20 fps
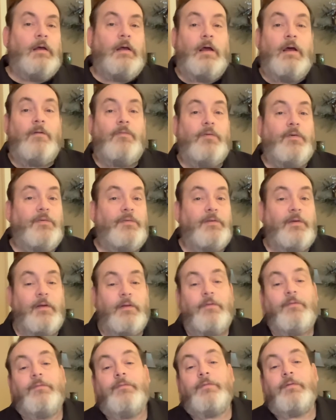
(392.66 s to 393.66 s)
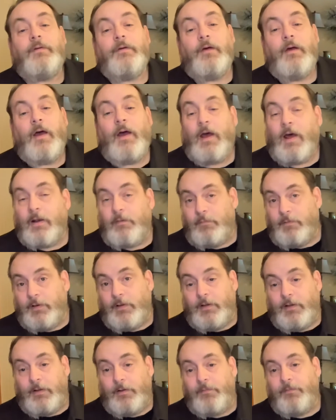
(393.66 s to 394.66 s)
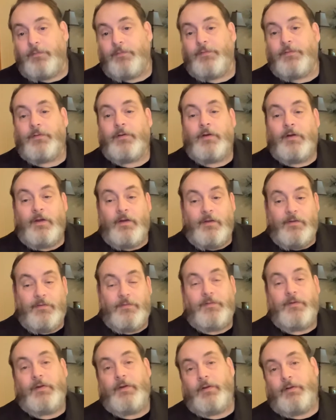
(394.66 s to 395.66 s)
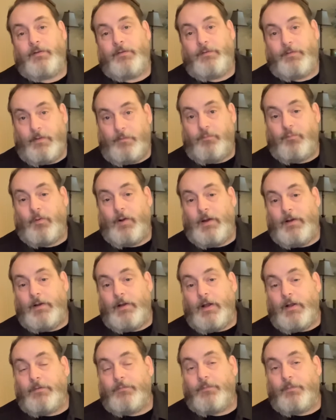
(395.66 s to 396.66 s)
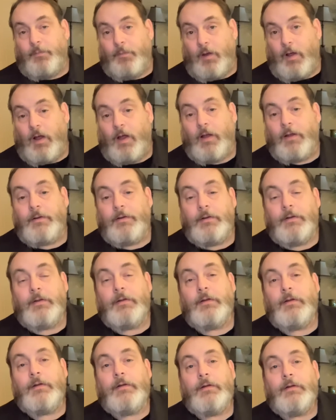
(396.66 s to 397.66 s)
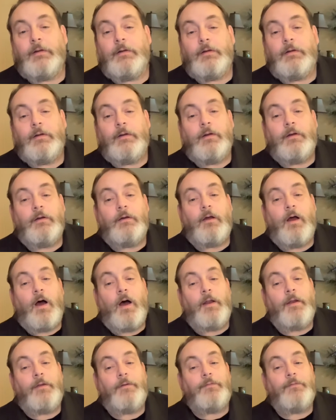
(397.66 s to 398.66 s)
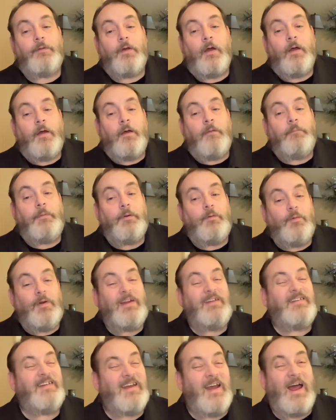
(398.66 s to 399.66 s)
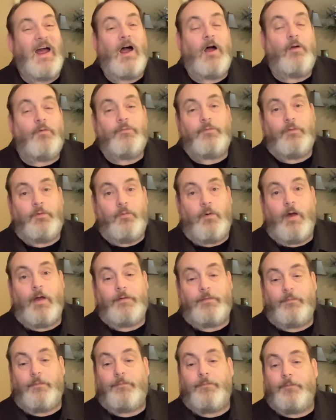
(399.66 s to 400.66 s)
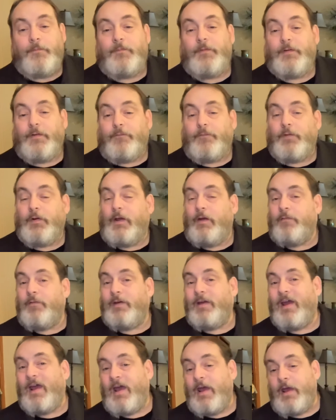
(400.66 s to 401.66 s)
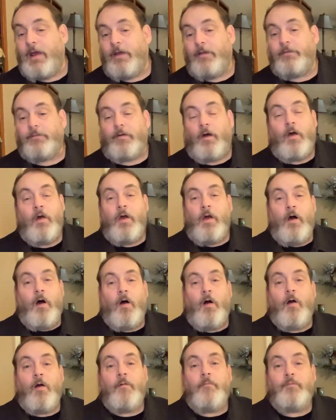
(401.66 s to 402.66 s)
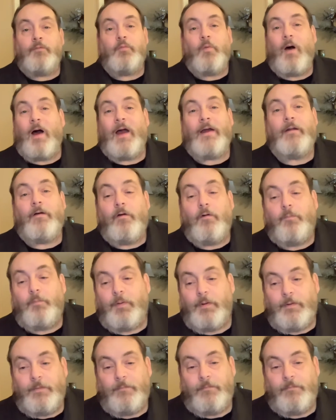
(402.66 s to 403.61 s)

Ever since Adam and Eve's sin separated us from God, God has been reaching out to us with forgiving hands, arms wide open.